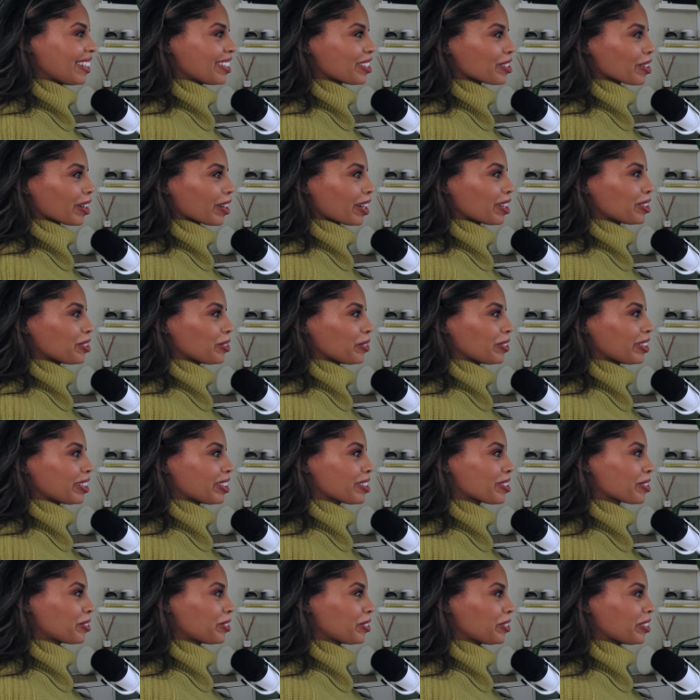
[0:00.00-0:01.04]
should I do
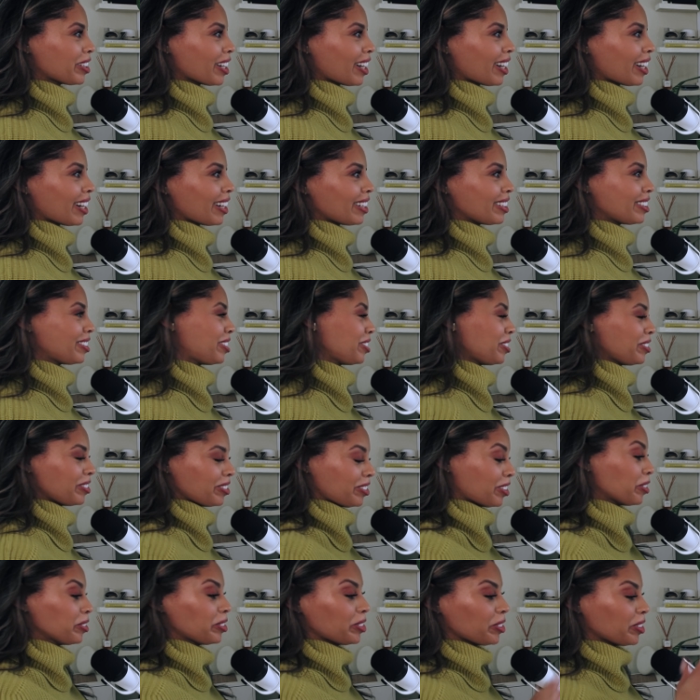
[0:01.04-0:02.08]
this or
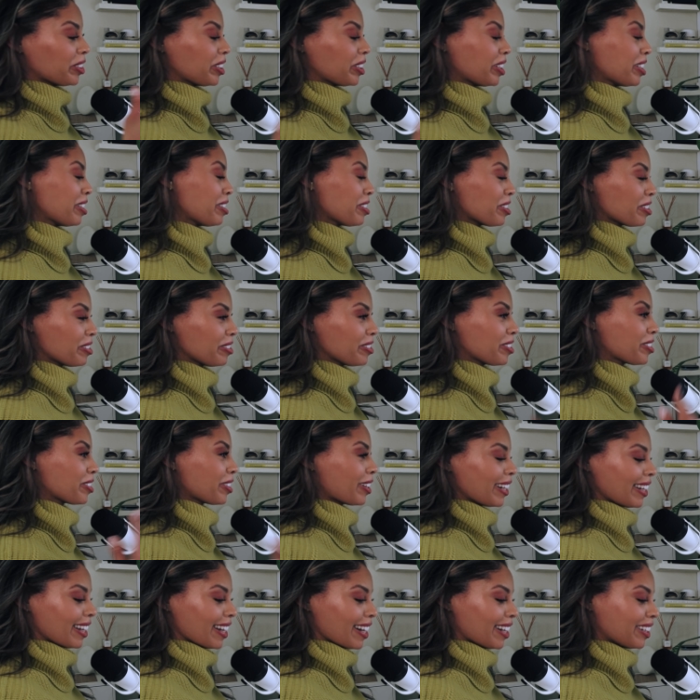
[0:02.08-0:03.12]
don't do this
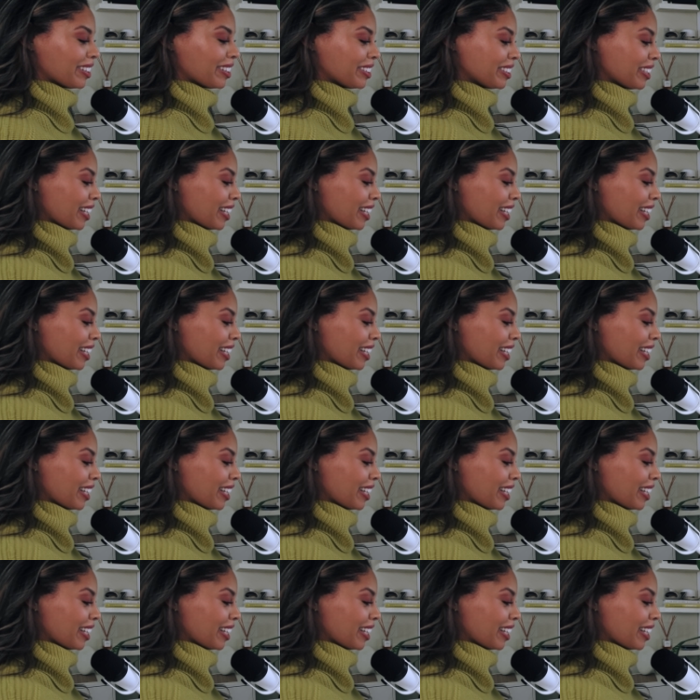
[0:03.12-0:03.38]
starting out?